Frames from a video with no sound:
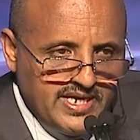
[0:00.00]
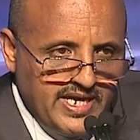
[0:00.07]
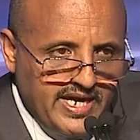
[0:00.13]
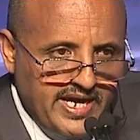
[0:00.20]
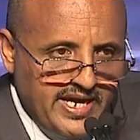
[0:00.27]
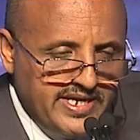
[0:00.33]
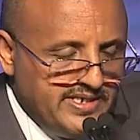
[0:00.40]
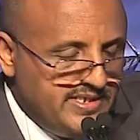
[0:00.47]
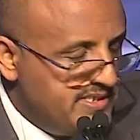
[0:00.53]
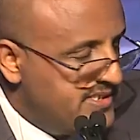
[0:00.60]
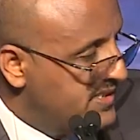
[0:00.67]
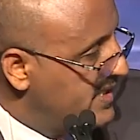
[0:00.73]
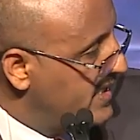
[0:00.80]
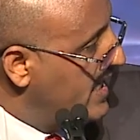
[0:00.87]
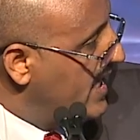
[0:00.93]
And
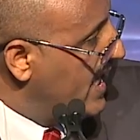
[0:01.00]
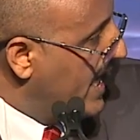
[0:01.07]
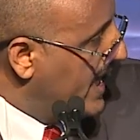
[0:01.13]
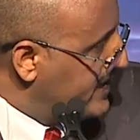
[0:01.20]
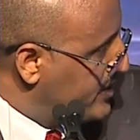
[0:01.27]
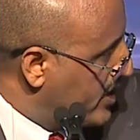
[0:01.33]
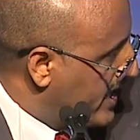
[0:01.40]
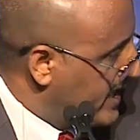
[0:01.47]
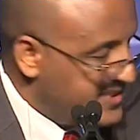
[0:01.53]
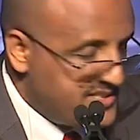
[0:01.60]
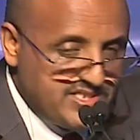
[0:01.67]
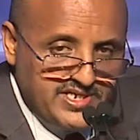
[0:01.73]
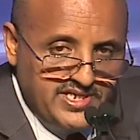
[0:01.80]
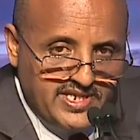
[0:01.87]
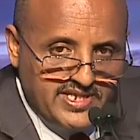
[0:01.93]
as you can
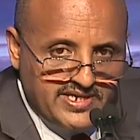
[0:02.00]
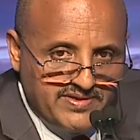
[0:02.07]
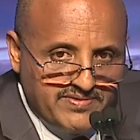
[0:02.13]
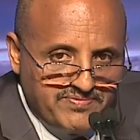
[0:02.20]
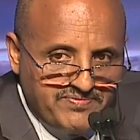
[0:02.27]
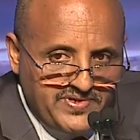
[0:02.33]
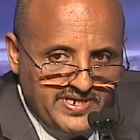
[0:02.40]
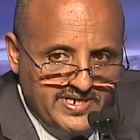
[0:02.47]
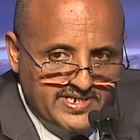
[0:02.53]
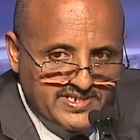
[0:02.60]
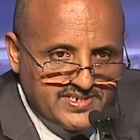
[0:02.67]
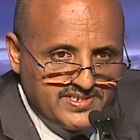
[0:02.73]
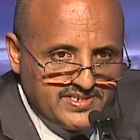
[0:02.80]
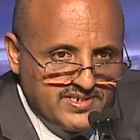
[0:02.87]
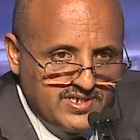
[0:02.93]
see in the
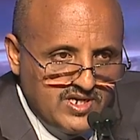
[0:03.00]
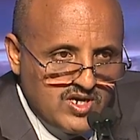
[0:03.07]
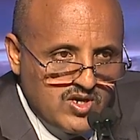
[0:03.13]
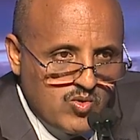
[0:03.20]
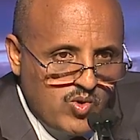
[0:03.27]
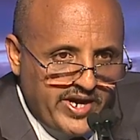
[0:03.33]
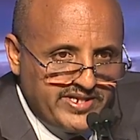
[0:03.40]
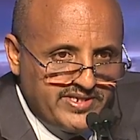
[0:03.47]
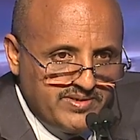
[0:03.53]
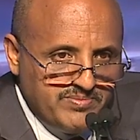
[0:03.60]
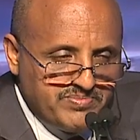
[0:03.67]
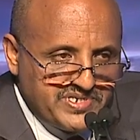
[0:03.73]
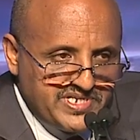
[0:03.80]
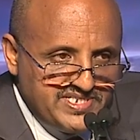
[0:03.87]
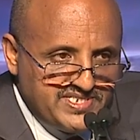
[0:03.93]
figures, quite
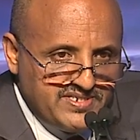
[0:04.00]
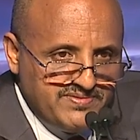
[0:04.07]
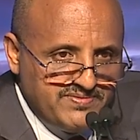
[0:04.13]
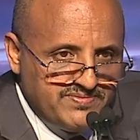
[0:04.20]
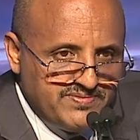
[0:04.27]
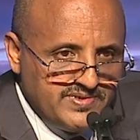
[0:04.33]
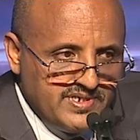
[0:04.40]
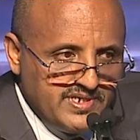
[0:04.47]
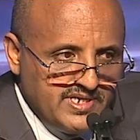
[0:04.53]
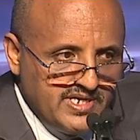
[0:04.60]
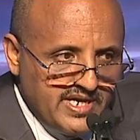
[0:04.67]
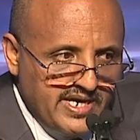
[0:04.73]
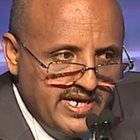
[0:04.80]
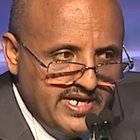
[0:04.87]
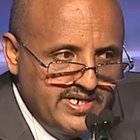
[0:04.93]
impressive,
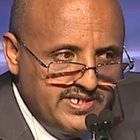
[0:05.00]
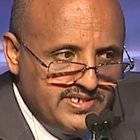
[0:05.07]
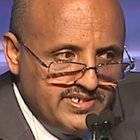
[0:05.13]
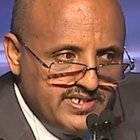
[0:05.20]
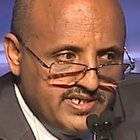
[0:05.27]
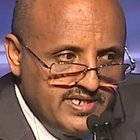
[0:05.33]
and